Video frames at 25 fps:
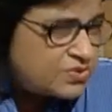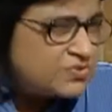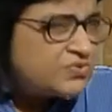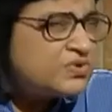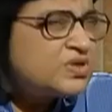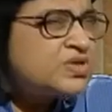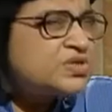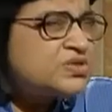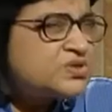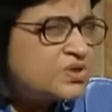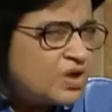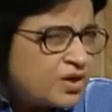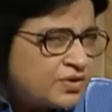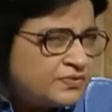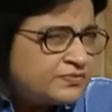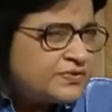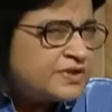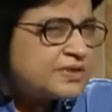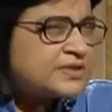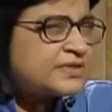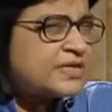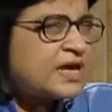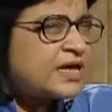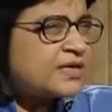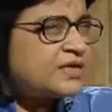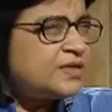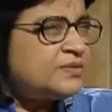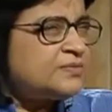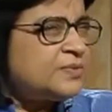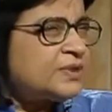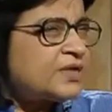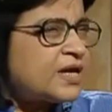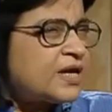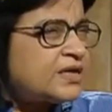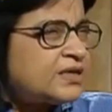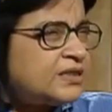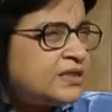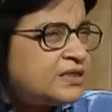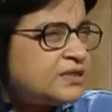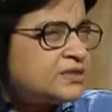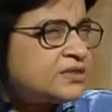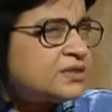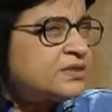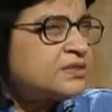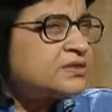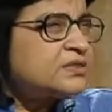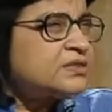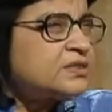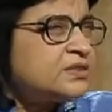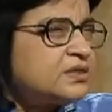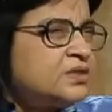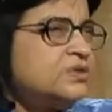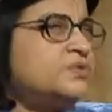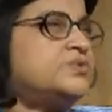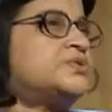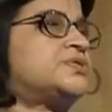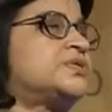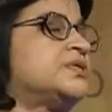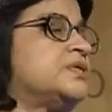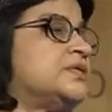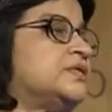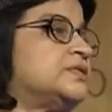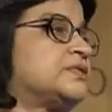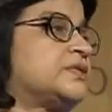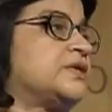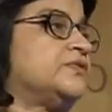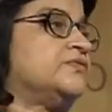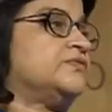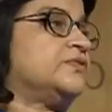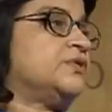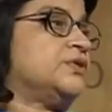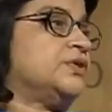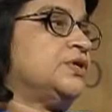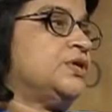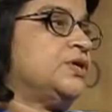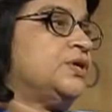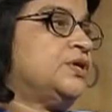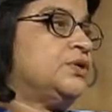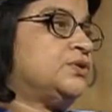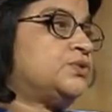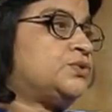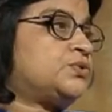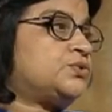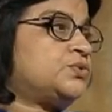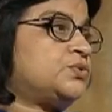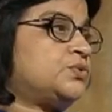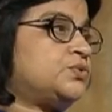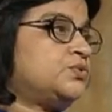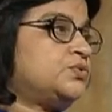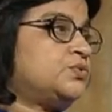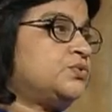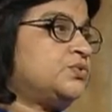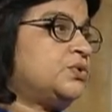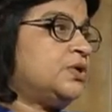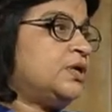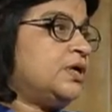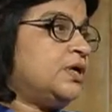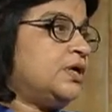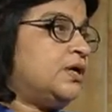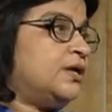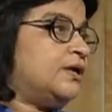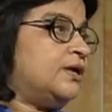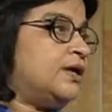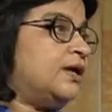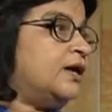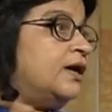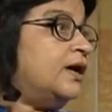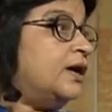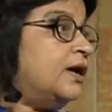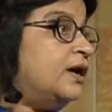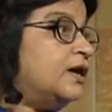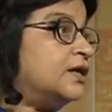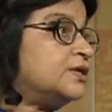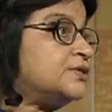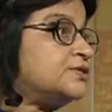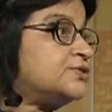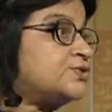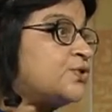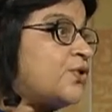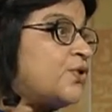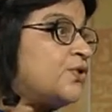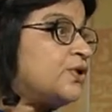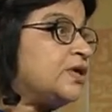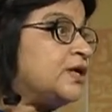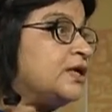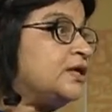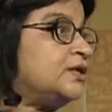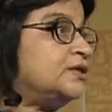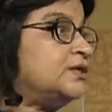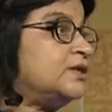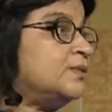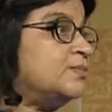resolved exactly, but at least a solution is given through a story in the